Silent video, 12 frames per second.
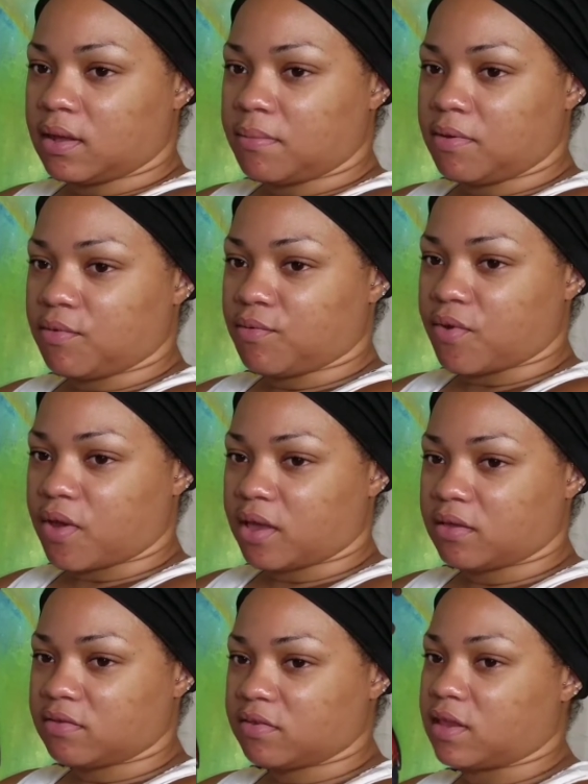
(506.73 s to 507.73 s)
a bit
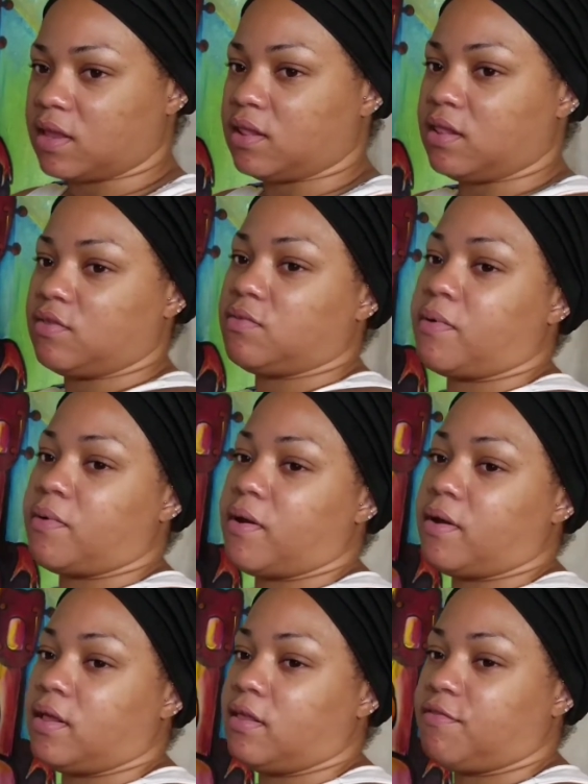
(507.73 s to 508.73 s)
raised and this
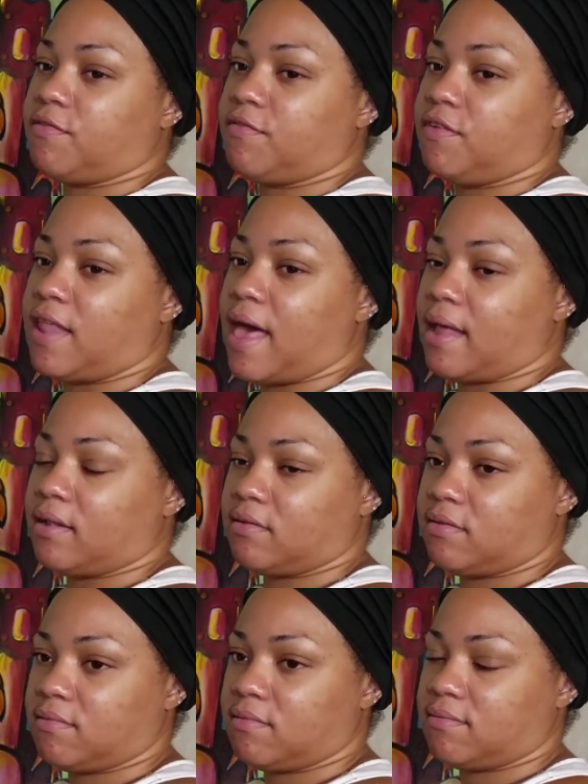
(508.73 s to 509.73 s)
part is
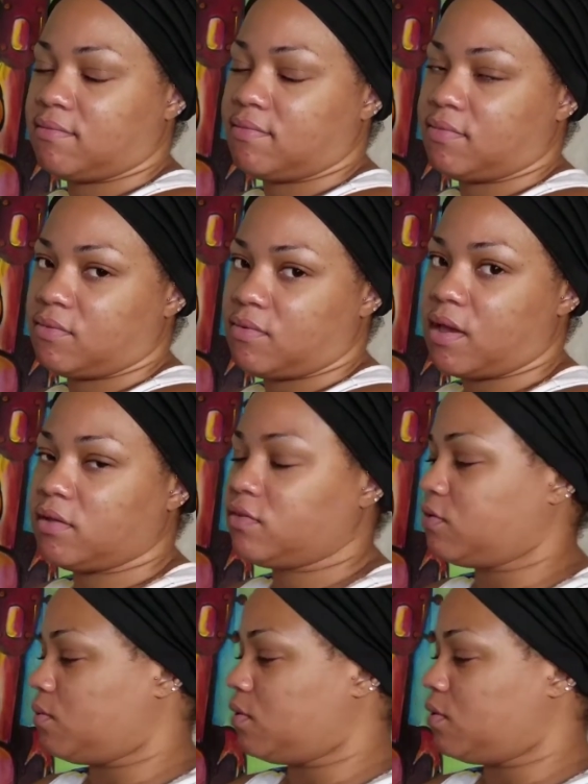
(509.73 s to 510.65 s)
flat, right?